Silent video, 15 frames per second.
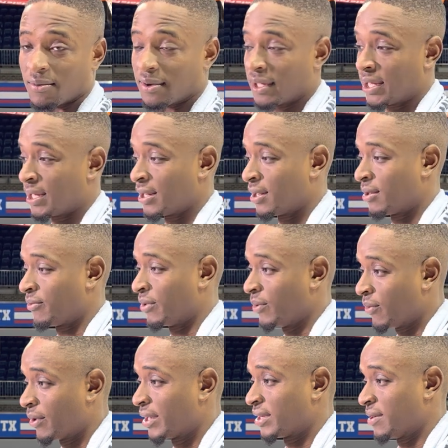And um,
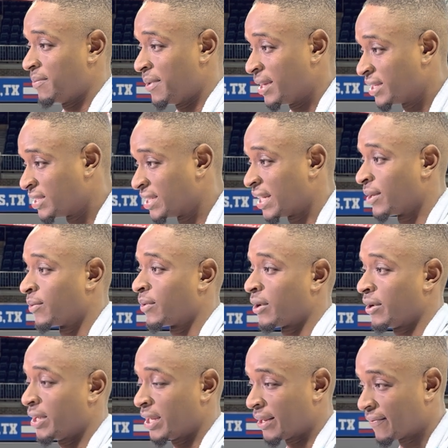we it to be in
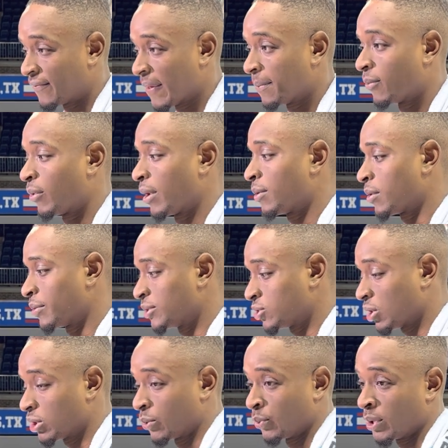January and in February where we
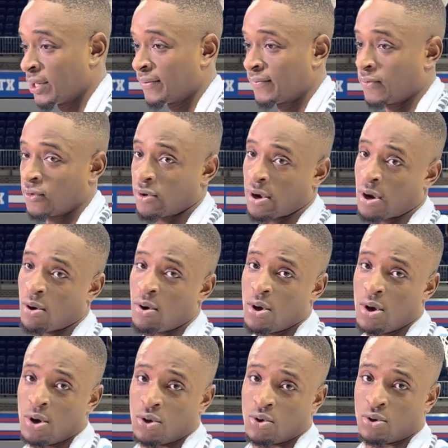start to really figure out
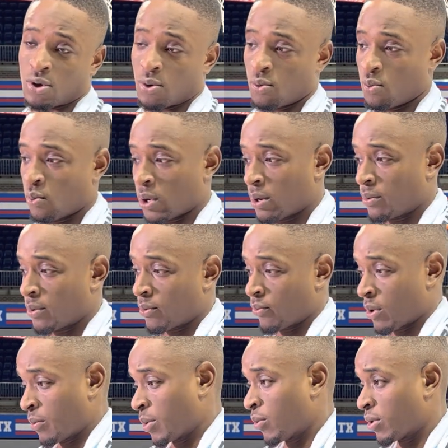you know where we
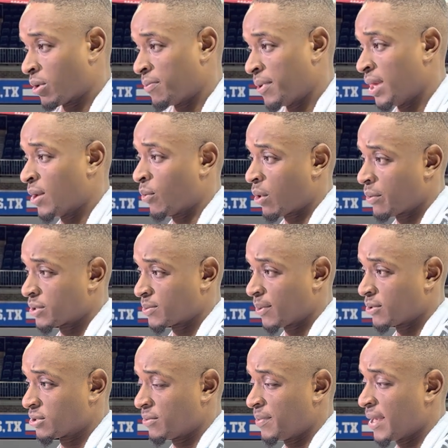where we want to be and where we're
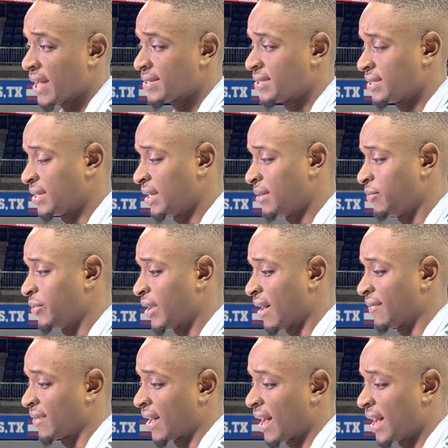supposed to be as a team. We
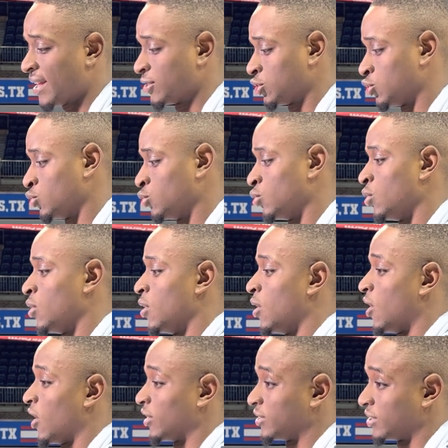have guys who
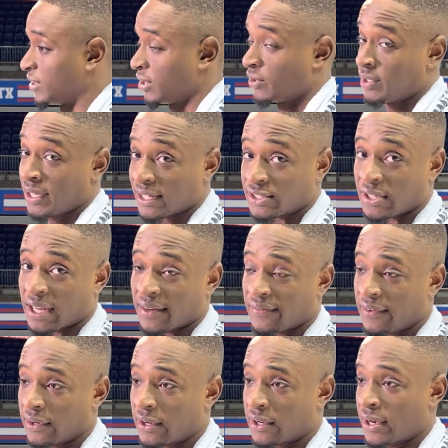are still yet trying to
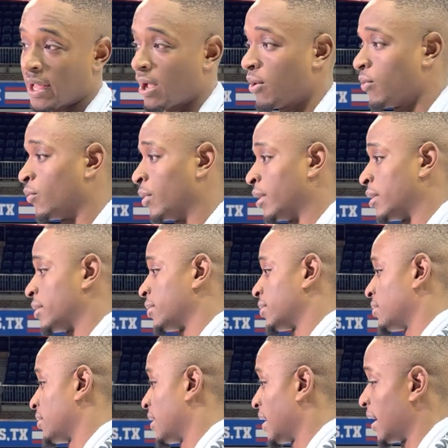figure it out with
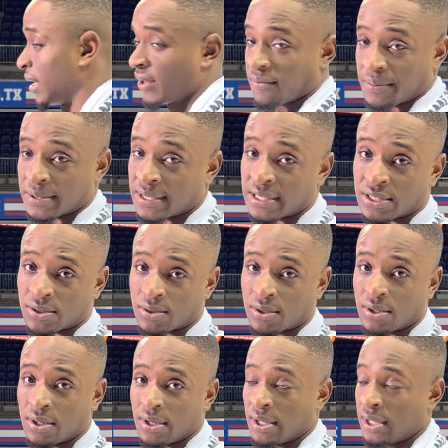hell of potential,
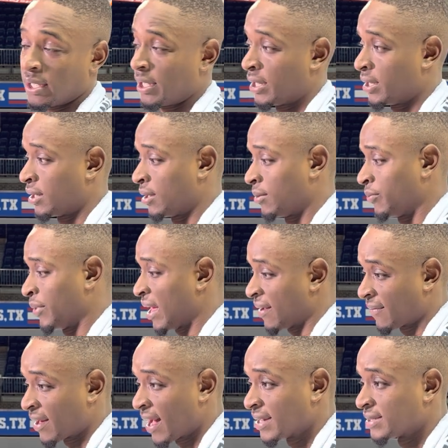and um, we
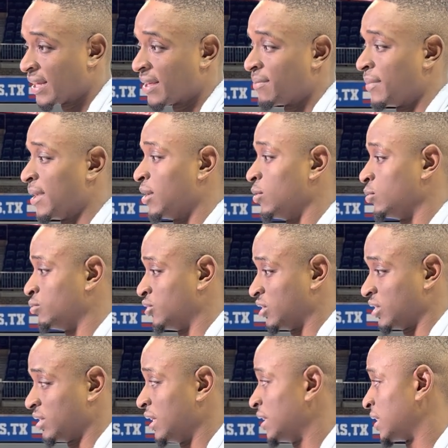have guys like me who
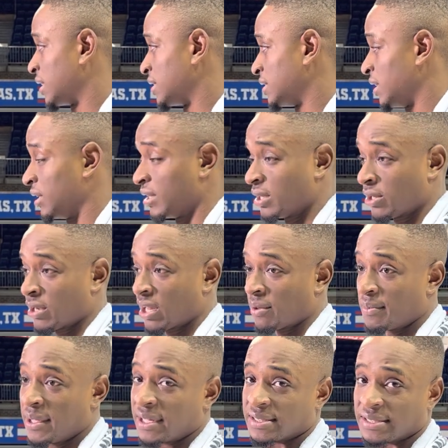just need to continue to learn how to
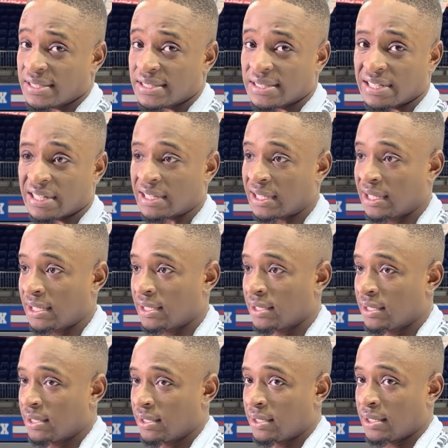be consistent and lead,
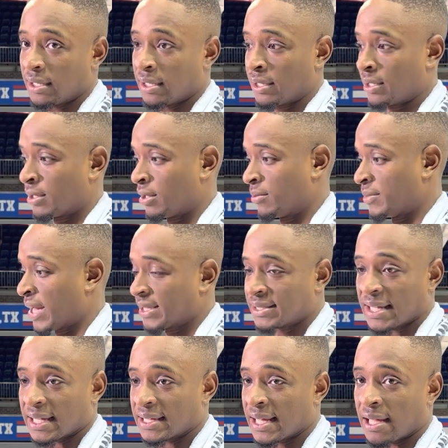and um, not
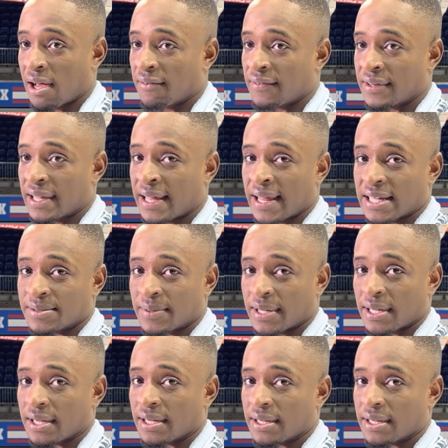take a day off in that aspect.